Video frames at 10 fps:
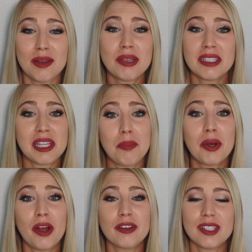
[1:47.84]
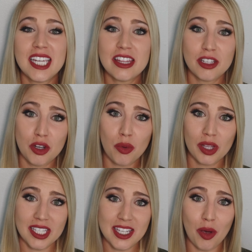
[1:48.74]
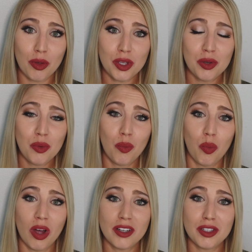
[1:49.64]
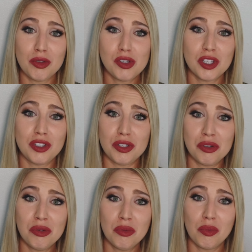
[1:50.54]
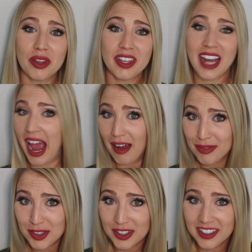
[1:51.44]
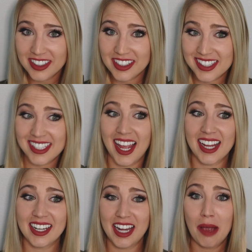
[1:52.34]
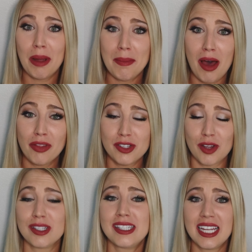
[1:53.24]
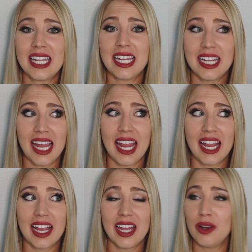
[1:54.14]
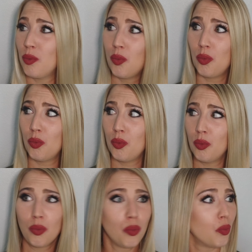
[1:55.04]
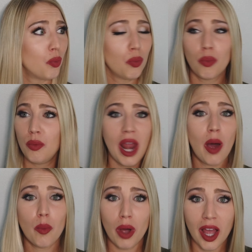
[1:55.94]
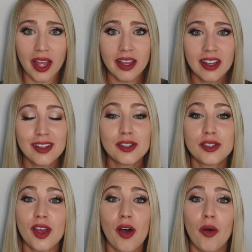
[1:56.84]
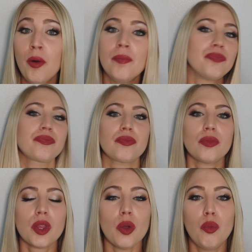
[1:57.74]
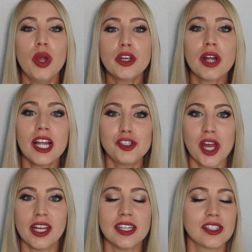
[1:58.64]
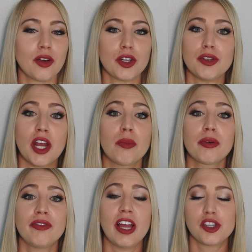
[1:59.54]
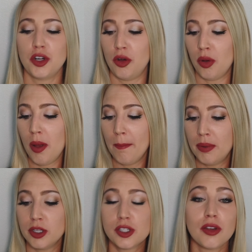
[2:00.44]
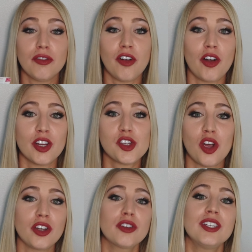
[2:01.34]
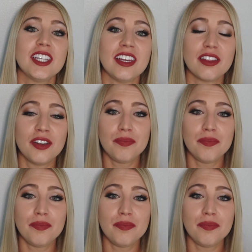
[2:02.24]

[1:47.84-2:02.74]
Sometimes they put on your teeth and don't really tell you what you should do with it after. It's like, now my mouth is all sticky and now what? So when your hygienist or your dental professional puts varnish on your teeth,